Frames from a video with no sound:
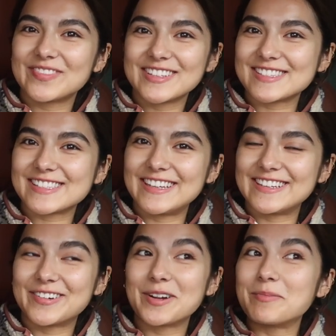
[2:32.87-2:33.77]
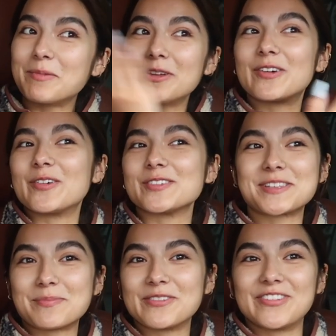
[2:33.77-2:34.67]
We'll see. Or maybe in a whole
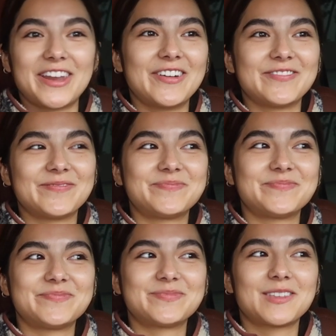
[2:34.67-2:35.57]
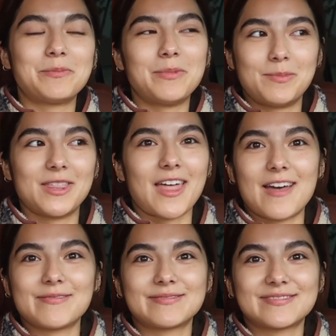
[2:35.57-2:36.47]
separate video. Maybe that.